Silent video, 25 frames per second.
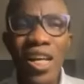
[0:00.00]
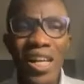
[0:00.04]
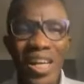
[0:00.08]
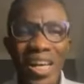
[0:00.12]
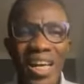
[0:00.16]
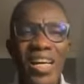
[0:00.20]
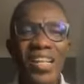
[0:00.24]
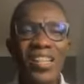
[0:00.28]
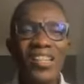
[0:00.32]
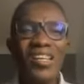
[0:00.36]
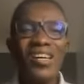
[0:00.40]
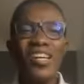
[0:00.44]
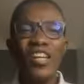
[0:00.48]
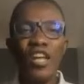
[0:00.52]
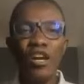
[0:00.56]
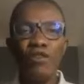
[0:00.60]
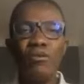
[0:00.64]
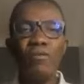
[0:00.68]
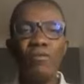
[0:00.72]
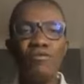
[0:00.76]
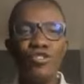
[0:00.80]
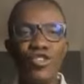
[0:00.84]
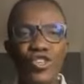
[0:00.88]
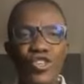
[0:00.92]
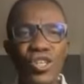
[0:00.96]
In the name
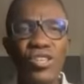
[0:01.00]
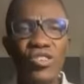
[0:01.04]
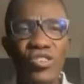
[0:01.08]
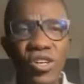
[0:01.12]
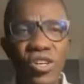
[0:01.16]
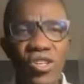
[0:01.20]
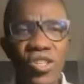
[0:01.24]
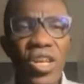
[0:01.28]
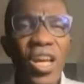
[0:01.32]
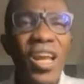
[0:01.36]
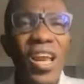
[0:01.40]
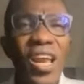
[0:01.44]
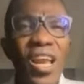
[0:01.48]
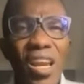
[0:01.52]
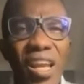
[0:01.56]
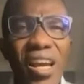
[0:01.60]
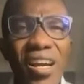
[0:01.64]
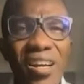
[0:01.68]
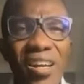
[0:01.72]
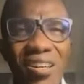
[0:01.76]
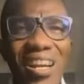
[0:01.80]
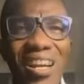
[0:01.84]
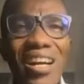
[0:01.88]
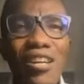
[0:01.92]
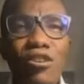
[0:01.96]
of Jesus, le
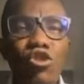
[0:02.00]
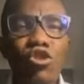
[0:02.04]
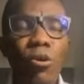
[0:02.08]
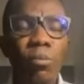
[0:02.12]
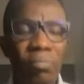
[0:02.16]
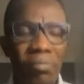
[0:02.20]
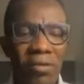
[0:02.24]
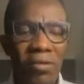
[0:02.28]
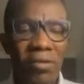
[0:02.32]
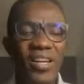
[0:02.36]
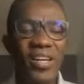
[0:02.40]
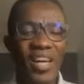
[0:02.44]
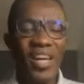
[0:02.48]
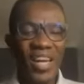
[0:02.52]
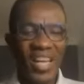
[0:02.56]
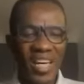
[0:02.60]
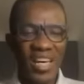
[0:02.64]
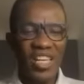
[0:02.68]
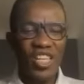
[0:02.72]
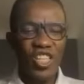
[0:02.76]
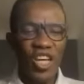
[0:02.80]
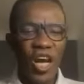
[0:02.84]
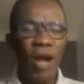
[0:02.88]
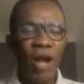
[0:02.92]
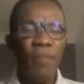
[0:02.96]
crando pray the
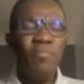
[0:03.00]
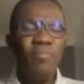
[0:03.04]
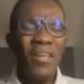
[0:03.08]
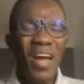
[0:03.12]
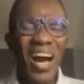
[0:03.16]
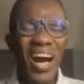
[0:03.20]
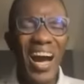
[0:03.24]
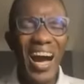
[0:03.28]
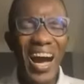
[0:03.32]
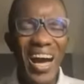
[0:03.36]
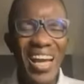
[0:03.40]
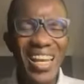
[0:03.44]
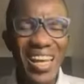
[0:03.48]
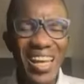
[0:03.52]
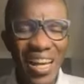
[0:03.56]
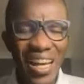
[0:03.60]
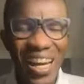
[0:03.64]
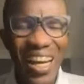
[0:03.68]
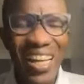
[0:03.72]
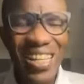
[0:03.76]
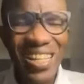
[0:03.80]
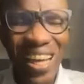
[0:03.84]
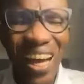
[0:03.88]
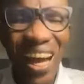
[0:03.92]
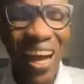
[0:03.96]
kesha, uh, le
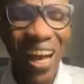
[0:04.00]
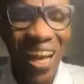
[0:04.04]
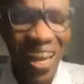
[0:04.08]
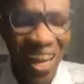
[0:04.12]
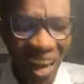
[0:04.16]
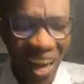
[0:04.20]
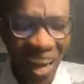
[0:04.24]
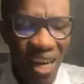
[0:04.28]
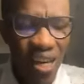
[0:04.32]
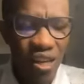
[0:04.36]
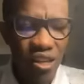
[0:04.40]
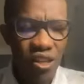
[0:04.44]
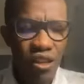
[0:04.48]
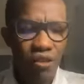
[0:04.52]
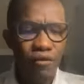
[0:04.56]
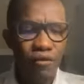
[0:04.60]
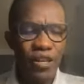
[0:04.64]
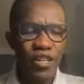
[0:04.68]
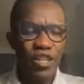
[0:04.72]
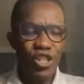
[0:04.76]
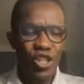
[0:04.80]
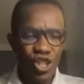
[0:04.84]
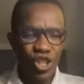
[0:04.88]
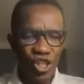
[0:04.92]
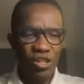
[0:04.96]
kata. I receive a
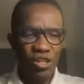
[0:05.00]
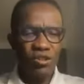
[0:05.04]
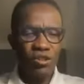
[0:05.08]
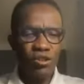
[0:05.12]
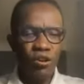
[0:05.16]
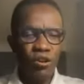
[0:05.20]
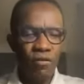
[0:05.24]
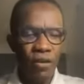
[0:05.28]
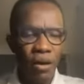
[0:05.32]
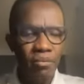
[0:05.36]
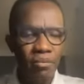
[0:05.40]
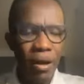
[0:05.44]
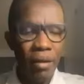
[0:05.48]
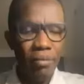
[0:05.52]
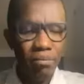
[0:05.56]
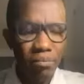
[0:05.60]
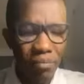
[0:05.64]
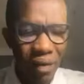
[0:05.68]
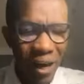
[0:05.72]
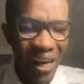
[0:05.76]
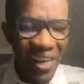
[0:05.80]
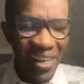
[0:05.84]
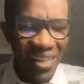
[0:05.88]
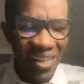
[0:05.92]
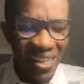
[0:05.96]
shield over my
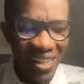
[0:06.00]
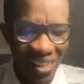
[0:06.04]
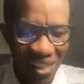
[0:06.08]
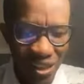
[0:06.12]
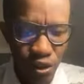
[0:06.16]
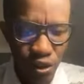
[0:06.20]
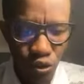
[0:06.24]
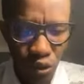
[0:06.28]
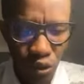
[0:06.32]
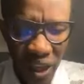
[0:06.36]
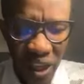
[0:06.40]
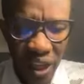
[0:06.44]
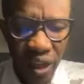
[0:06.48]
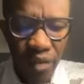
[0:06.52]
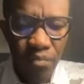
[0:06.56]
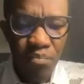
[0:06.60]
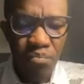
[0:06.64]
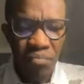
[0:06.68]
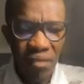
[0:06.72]
mind this week.